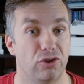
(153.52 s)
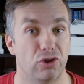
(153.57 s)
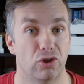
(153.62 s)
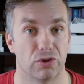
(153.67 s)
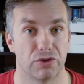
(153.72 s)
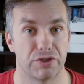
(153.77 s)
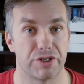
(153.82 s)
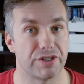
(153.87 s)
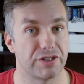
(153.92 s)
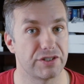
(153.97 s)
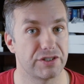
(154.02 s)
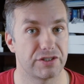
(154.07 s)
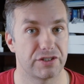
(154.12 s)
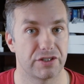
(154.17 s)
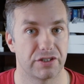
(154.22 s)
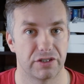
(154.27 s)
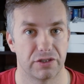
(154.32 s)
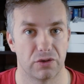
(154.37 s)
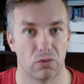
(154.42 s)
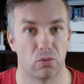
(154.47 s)

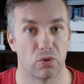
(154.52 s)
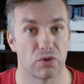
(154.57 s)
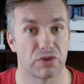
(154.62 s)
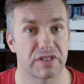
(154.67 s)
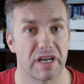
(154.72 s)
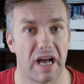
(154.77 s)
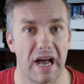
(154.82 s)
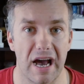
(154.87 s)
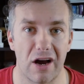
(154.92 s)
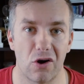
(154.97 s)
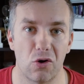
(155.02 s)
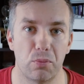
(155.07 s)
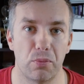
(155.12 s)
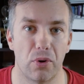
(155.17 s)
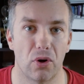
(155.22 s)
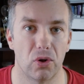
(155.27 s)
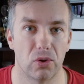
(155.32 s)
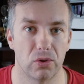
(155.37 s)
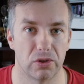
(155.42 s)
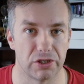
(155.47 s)
noticed was how
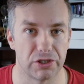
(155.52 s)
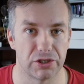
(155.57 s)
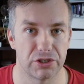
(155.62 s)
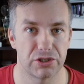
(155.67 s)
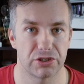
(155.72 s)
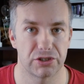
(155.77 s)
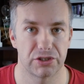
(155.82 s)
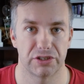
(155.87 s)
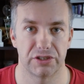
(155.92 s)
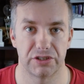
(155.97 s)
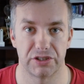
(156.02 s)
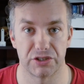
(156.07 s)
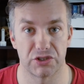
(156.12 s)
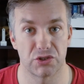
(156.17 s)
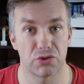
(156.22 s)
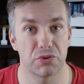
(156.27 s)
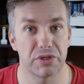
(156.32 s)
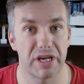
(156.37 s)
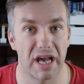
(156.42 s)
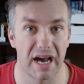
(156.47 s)
polished the
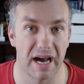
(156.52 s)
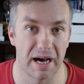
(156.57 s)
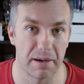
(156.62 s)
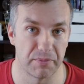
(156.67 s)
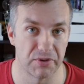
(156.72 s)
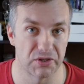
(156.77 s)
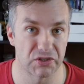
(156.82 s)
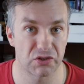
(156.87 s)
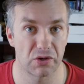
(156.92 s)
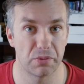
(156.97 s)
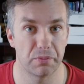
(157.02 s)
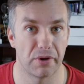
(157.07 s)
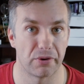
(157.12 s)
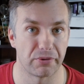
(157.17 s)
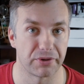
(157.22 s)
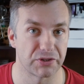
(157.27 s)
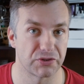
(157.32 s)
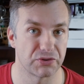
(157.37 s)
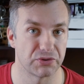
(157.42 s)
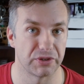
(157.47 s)
Tuya app is
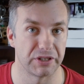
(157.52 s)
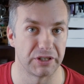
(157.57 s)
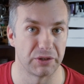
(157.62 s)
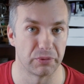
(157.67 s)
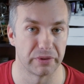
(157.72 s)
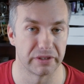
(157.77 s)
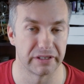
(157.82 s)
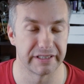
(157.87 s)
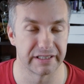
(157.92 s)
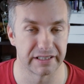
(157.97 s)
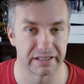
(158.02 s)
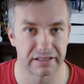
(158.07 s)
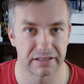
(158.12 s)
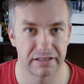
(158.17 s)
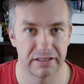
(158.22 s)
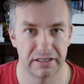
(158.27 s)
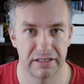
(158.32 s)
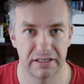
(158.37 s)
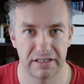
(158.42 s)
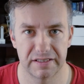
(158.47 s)
comparing to EULink.
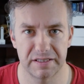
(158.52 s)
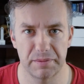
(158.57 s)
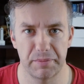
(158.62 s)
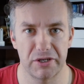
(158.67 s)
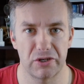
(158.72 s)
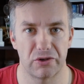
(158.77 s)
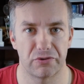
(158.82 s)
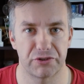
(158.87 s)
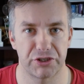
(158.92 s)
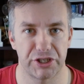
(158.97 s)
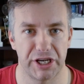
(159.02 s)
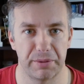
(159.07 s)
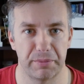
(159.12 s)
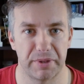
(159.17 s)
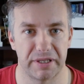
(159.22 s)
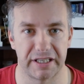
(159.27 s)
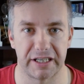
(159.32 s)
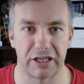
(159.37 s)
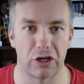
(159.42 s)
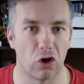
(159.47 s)
It's a bit of shame
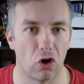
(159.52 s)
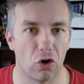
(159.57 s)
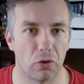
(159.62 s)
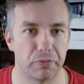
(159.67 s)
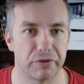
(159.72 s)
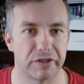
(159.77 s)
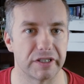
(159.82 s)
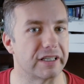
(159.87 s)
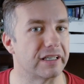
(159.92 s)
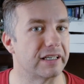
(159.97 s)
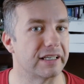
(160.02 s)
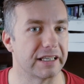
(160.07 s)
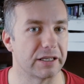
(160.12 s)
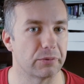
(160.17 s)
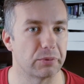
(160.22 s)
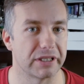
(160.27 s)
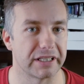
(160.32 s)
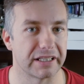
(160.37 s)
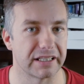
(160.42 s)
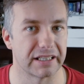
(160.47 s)
and I hope the
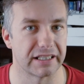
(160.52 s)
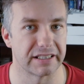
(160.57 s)
EULink